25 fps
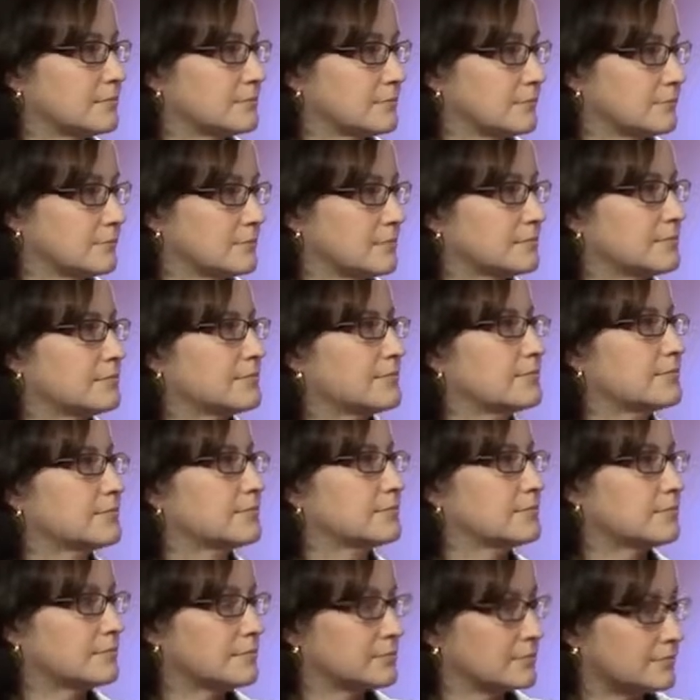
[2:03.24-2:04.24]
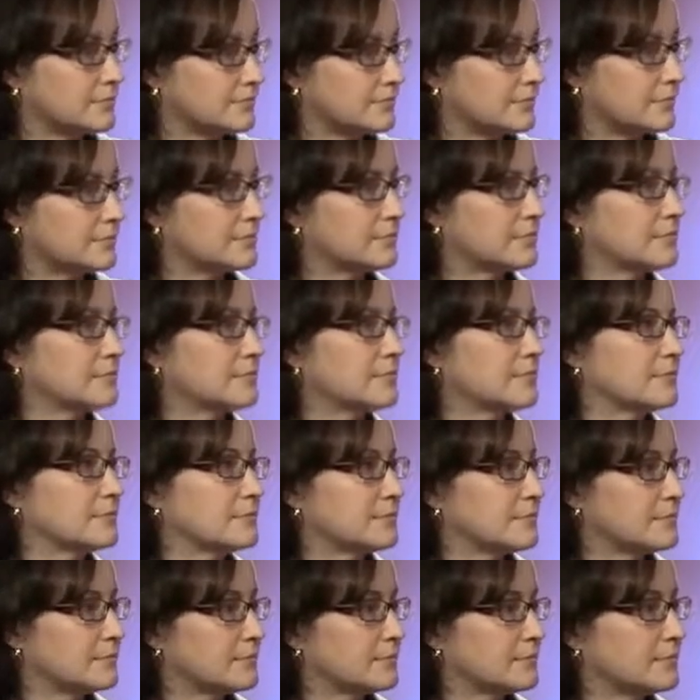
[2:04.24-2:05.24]

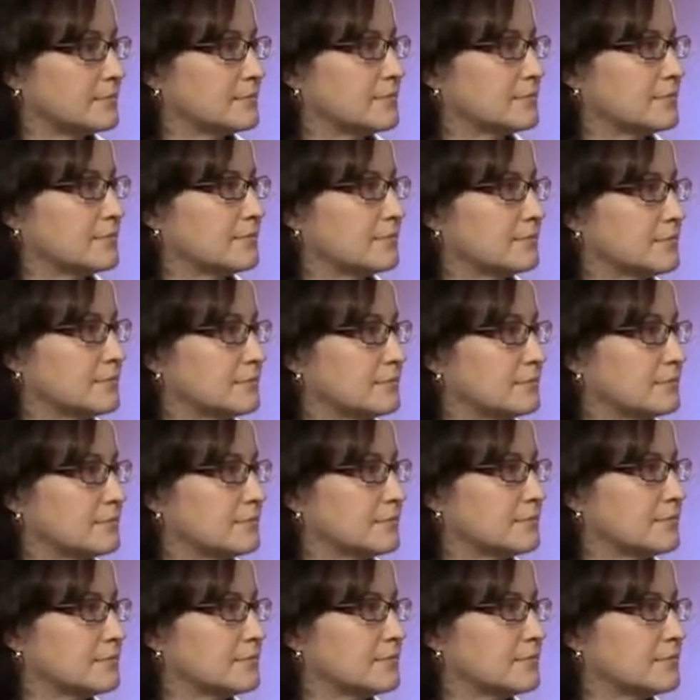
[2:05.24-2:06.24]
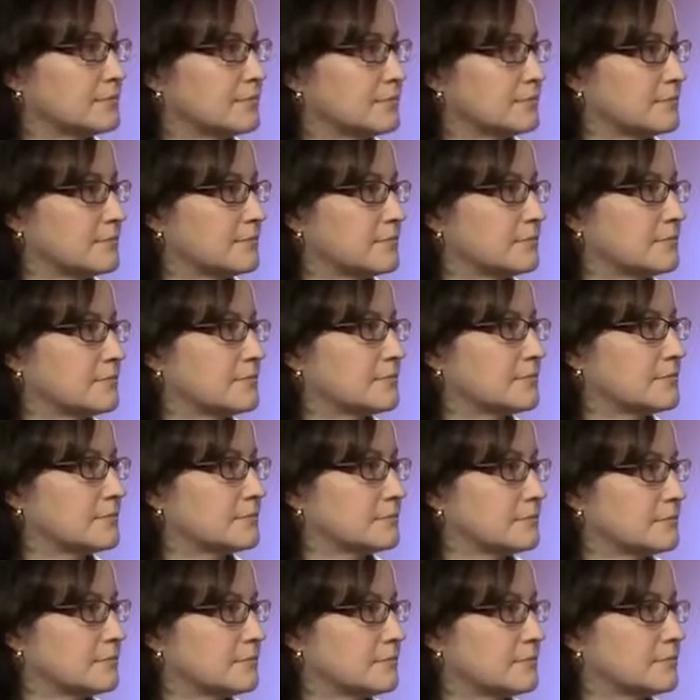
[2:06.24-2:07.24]

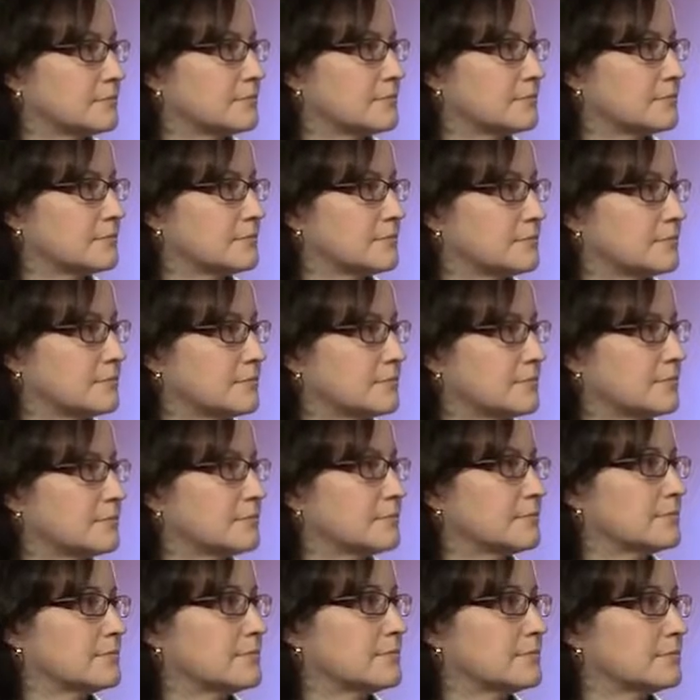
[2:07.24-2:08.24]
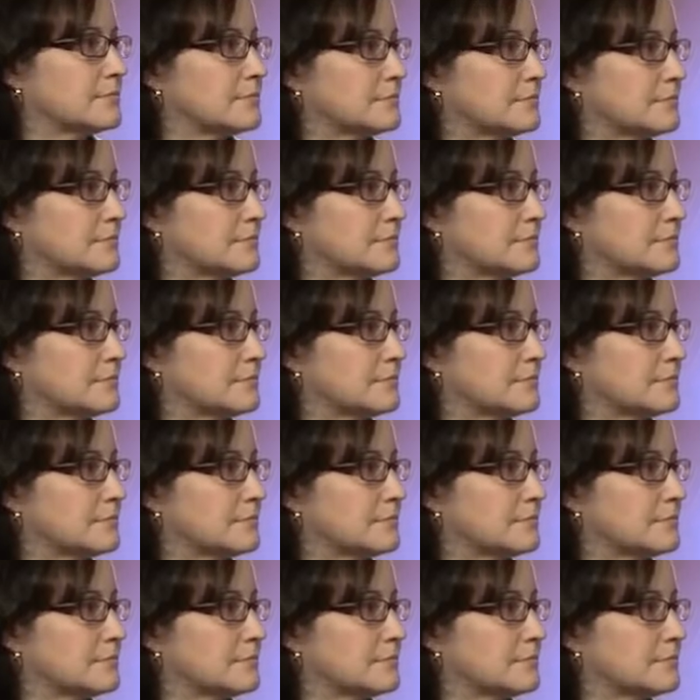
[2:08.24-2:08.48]
The person shown says nothing.